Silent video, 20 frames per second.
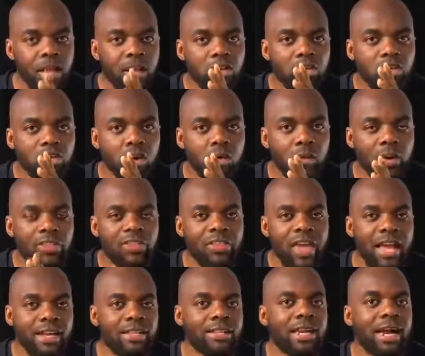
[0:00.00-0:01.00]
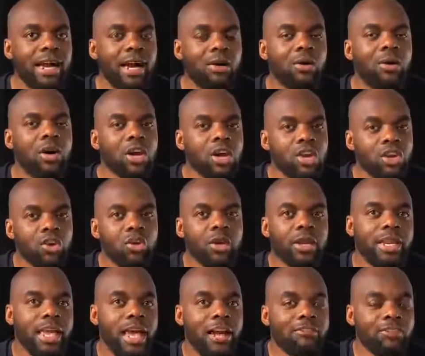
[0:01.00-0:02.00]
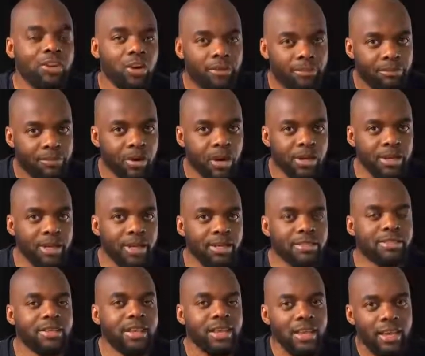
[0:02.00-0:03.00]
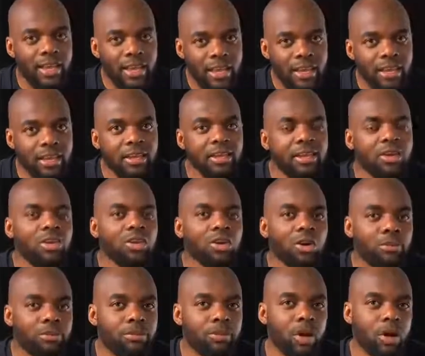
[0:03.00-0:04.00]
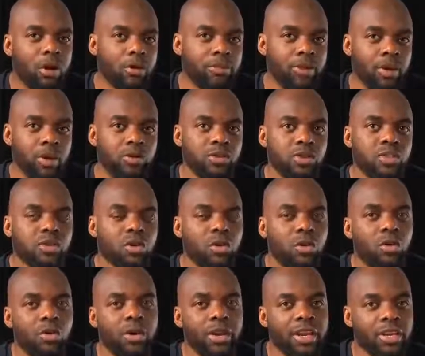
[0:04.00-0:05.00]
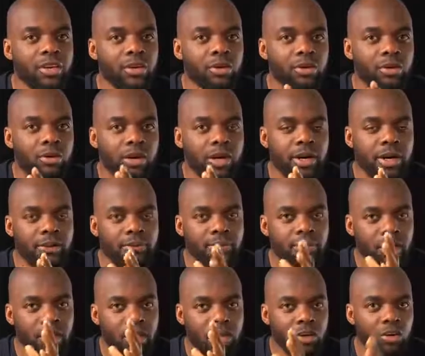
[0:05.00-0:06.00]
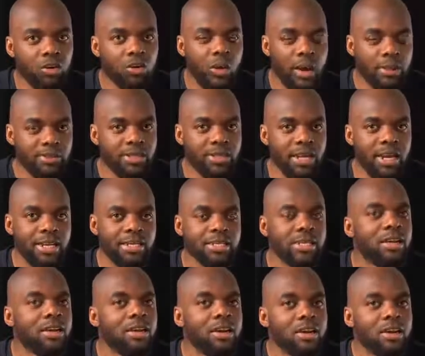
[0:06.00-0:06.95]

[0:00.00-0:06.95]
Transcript: So with that, now you can have your products in your blog posts or in your website,